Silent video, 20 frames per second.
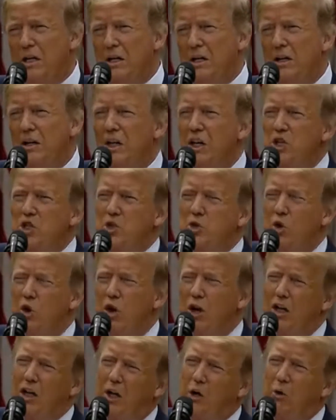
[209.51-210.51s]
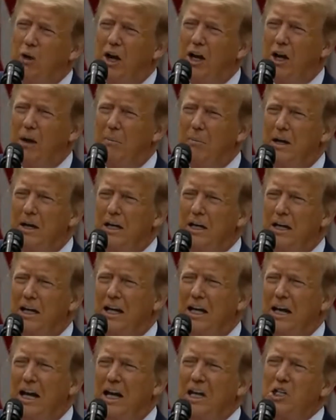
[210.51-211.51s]
They strongly recommended
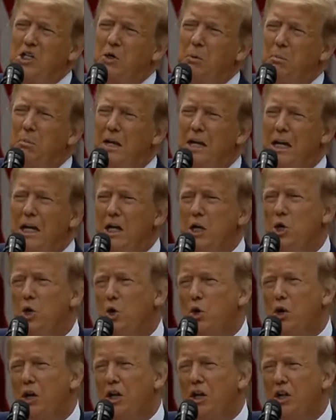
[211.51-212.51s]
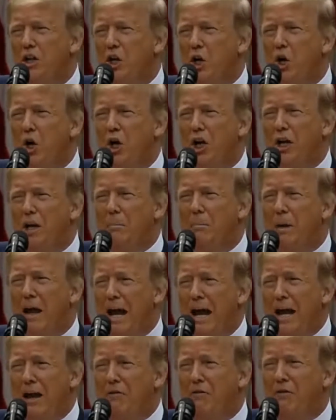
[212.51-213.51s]
against me doing the early
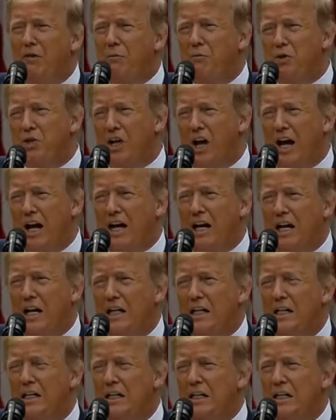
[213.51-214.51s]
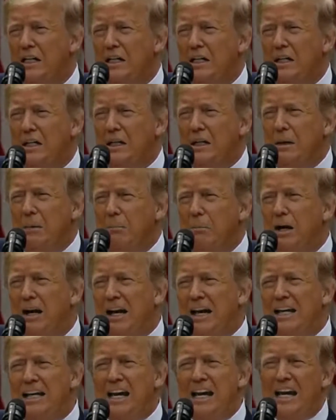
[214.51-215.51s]
ban from China, but
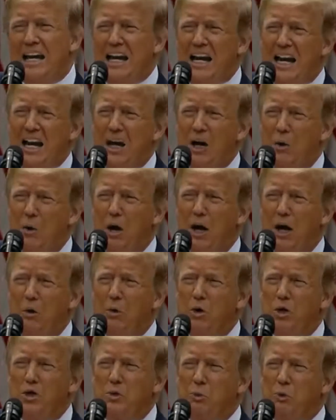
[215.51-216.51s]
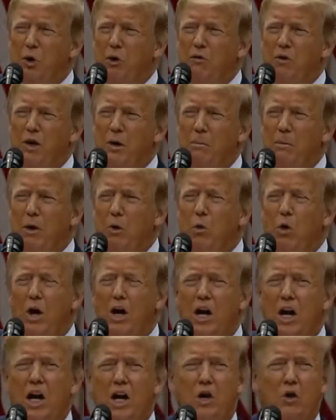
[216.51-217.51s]
I did it anyway and was proven to be
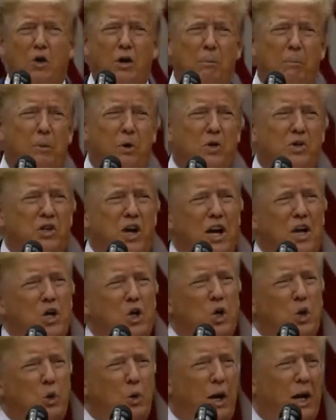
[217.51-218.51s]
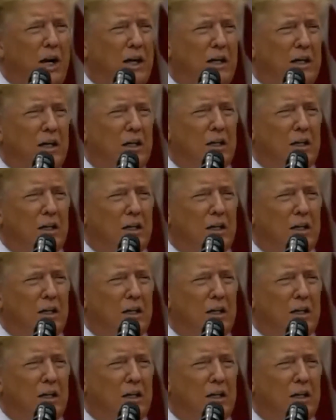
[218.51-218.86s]
100% correct.